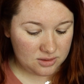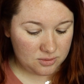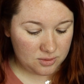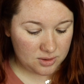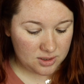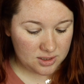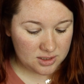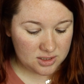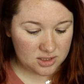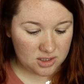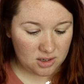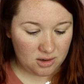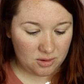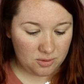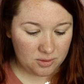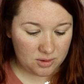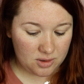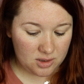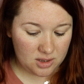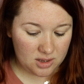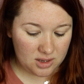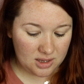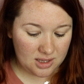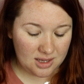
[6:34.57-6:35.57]
So we're going to start
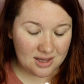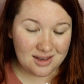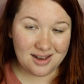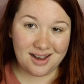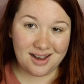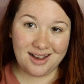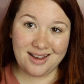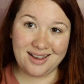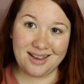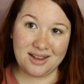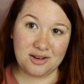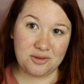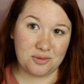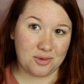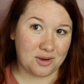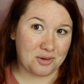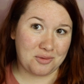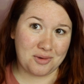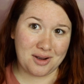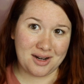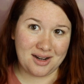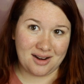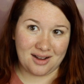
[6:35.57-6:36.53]
with the high-end one. Why